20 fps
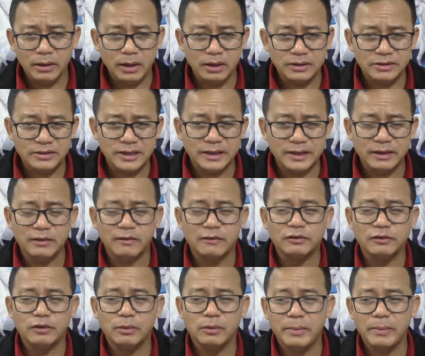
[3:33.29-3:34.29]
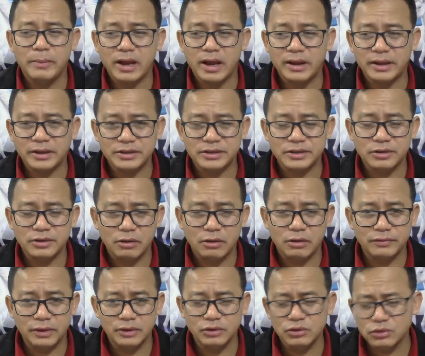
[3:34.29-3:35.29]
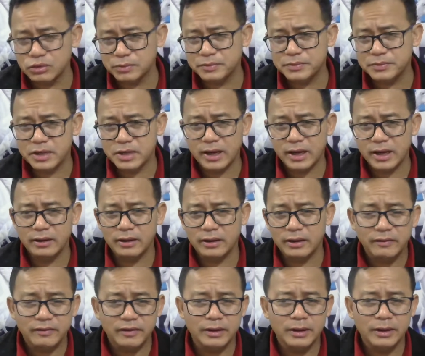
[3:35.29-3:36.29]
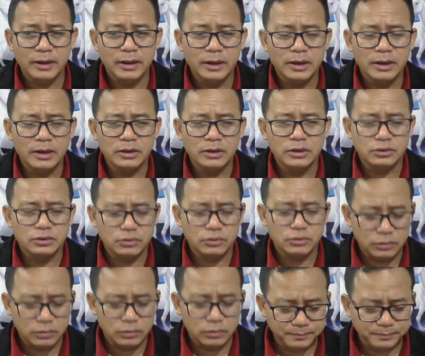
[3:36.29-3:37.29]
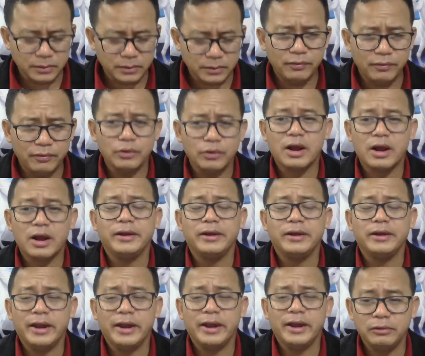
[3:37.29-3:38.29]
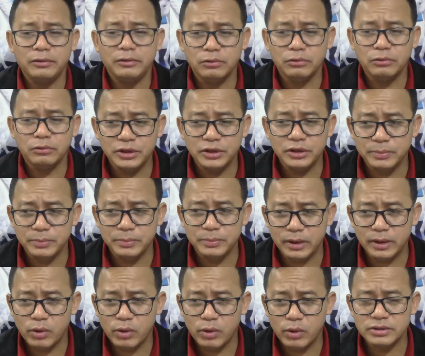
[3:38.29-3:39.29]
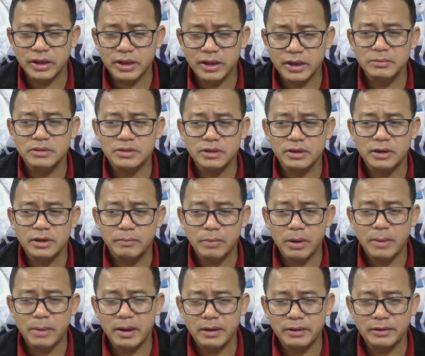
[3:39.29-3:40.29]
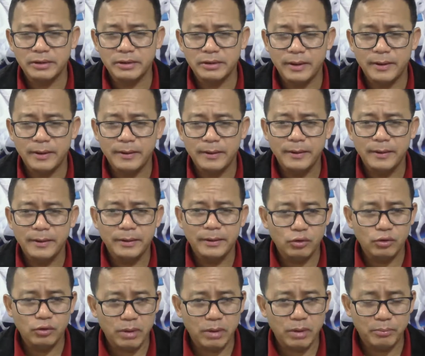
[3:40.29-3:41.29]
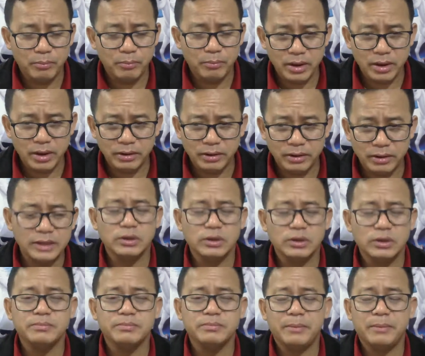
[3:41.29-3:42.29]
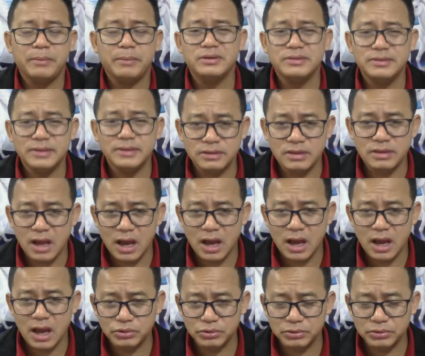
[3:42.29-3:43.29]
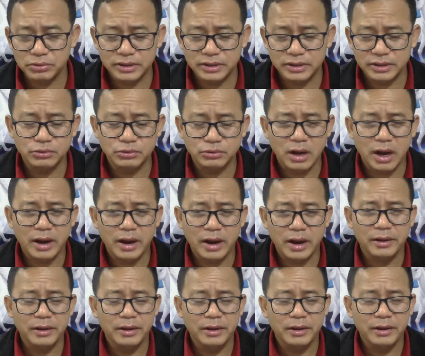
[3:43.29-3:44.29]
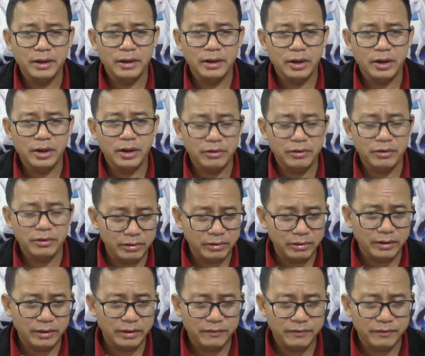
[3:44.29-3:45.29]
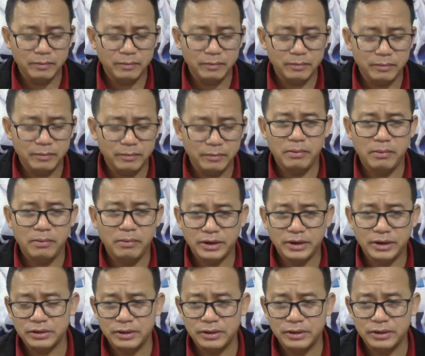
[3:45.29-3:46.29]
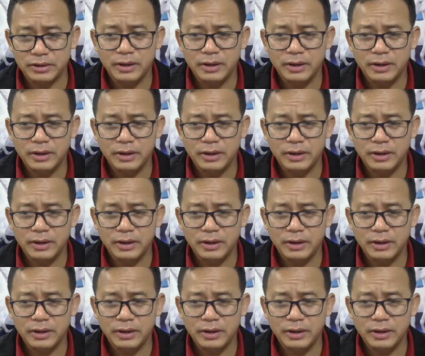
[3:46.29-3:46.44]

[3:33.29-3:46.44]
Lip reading: setting of the mechanics of the YouTube channel even. So for your kind acknowledgement once again, Mr. Premanda, you're my brother as well as my business associate too. I really feel pleasure